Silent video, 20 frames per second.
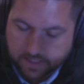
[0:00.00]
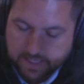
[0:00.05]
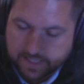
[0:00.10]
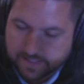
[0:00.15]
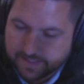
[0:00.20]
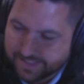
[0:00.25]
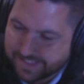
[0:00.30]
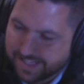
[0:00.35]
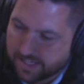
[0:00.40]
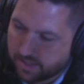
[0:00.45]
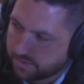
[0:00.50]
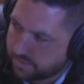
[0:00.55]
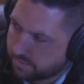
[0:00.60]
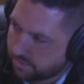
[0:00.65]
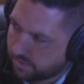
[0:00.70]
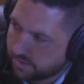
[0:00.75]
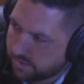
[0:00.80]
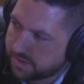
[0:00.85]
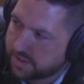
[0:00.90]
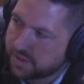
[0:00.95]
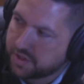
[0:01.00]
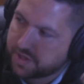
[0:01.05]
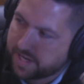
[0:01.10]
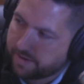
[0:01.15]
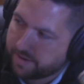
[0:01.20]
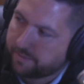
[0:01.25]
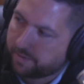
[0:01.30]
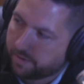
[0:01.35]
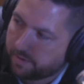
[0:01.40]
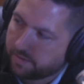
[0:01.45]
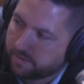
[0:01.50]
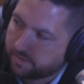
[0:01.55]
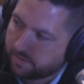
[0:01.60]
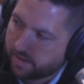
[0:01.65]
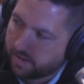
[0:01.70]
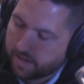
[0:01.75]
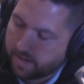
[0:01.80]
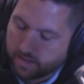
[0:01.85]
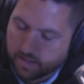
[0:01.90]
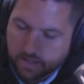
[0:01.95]
sales roles in general,
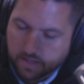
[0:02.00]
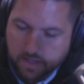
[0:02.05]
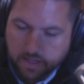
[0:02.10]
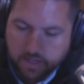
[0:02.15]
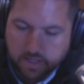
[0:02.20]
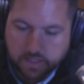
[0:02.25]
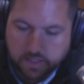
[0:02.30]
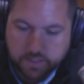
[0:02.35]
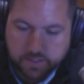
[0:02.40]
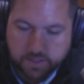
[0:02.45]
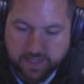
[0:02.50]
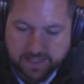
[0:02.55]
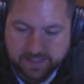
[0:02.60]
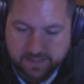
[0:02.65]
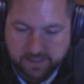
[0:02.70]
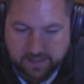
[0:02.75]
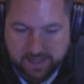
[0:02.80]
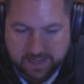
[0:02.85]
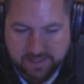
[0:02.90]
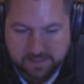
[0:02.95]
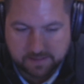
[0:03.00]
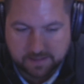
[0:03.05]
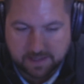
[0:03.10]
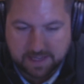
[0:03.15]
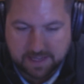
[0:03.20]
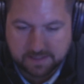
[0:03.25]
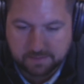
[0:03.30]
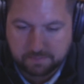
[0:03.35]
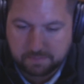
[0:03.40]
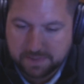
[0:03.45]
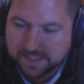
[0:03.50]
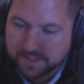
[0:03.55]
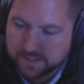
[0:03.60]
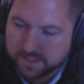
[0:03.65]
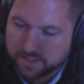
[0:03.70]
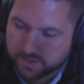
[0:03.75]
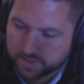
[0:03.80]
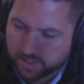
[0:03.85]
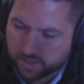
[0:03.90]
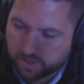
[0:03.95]
right? So as
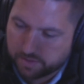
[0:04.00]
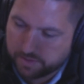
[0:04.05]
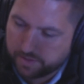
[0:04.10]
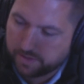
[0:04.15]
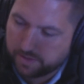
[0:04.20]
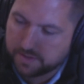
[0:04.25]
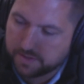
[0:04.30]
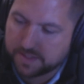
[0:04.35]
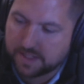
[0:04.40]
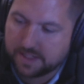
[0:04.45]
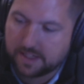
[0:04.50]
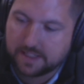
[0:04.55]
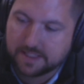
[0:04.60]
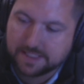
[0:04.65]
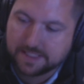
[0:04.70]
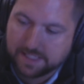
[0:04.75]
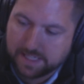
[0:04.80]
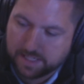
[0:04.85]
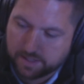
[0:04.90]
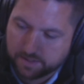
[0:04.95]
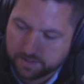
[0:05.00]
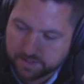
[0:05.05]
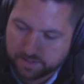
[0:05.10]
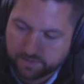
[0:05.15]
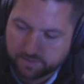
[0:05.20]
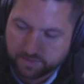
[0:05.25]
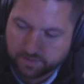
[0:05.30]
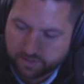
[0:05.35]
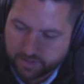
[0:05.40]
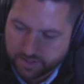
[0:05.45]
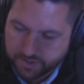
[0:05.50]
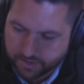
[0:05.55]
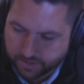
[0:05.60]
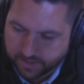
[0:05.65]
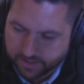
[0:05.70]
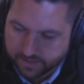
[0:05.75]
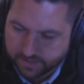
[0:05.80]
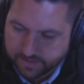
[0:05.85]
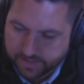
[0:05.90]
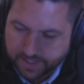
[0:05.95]
business owners and as leaders of large
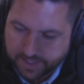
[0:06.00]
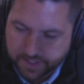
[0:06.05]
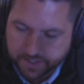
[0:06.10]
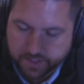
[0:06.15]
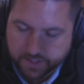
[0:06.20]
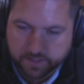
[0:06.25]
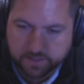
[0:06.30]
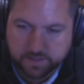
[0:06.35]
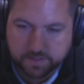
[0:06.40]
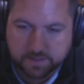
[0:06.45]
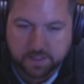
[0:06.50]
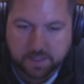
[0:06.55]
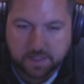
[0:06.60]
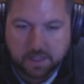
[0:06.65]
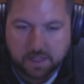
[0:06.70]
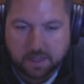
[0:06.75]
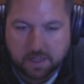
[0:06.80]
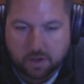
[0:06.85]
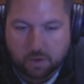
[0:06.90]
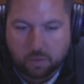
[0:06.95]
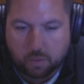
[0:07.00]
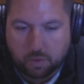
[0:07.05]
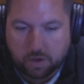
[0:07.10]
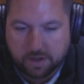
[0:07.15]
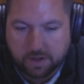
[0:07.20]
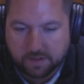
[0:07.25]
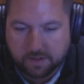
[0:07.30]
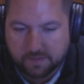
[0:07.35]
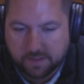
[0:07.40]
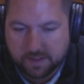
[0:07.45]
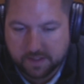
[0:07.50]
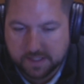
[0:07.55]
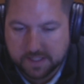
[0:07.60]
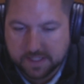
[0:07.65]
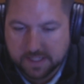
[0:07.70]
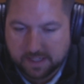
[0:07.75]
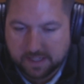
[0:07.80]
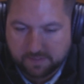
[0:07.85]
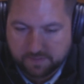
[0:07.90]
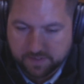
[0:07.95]
organizations, one of the
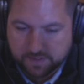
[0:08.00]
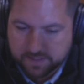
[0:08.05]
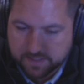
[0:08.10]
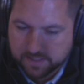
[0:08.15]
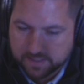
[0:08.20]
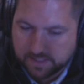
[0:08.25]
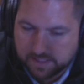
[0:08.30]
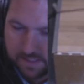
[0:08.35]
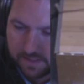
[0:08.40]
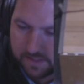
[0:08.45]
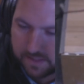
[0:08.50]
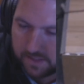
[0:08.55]
toughest things